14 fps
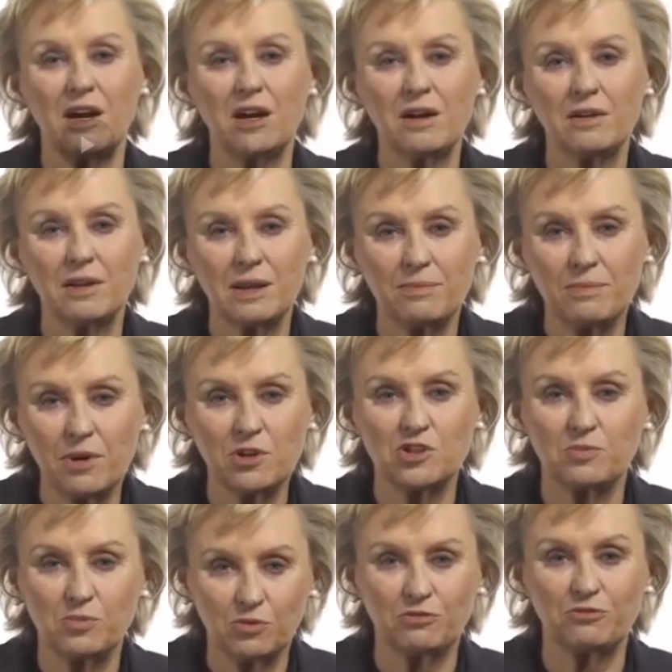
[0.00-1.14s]
Are
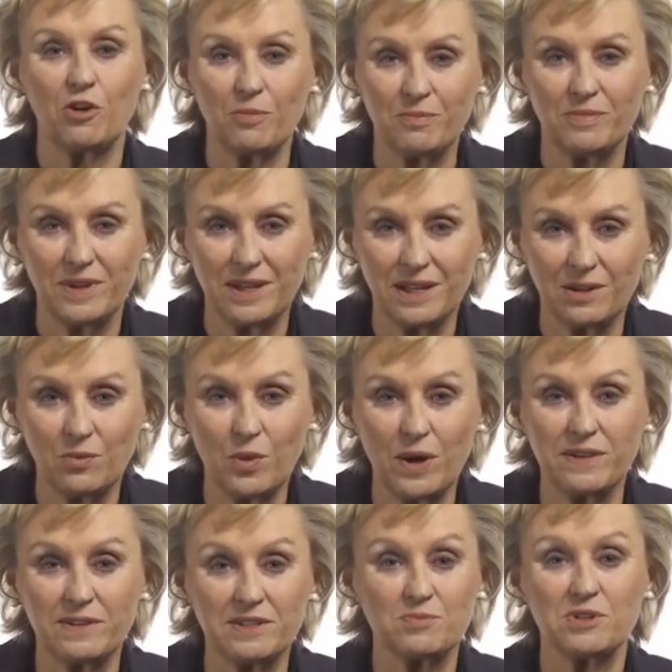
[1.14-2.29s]
emergible from in a
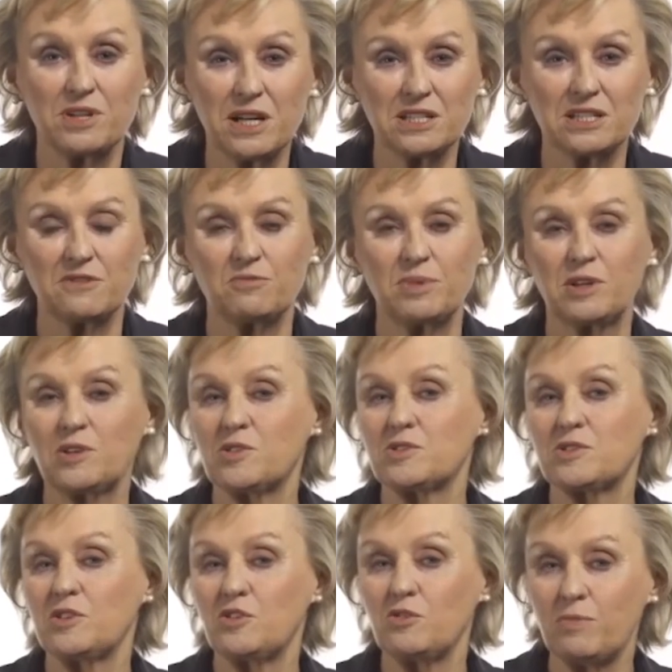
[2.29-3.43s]
way that's productive,
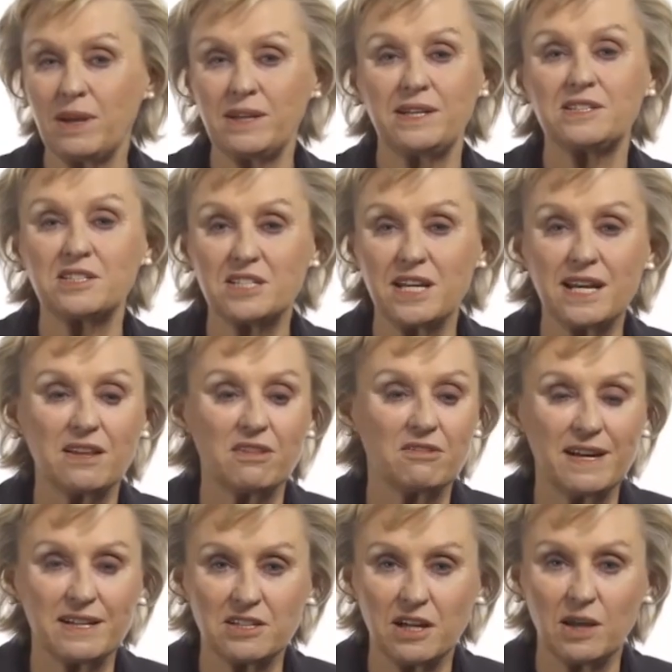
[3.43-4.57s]
because you may need to take
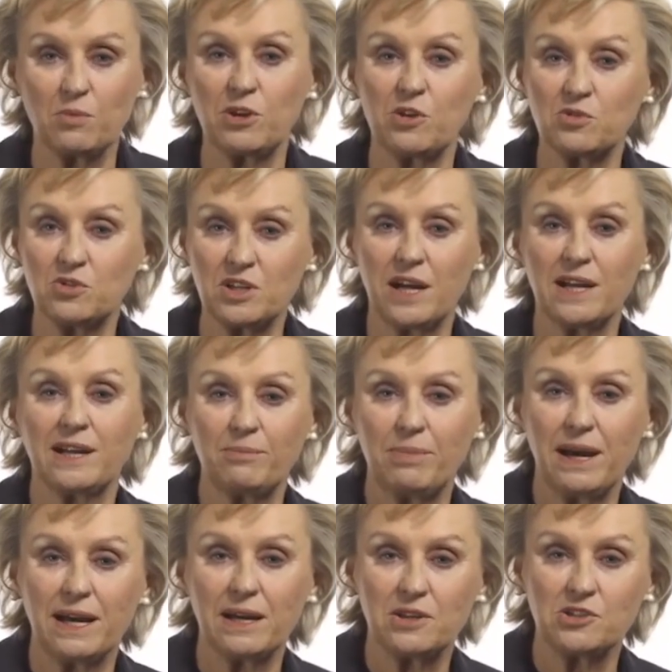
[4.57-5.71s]
that time where you're
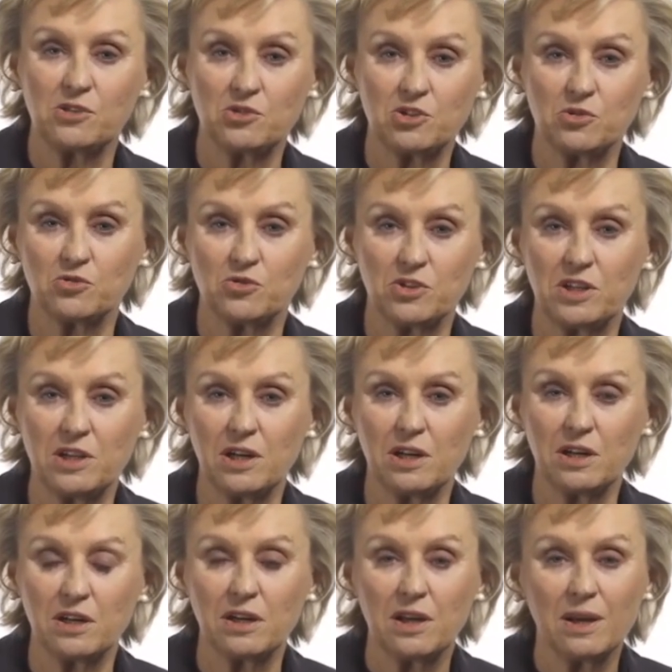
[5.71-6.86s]
dialing back because your children are
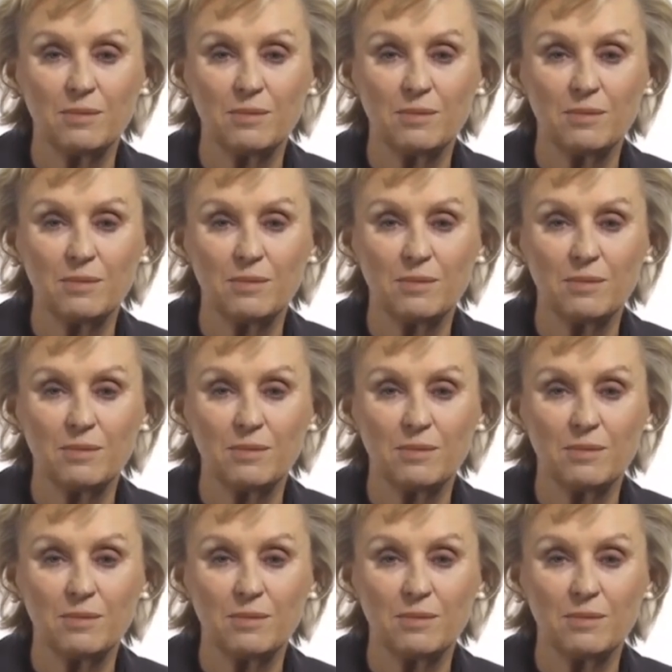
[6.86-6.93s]
young,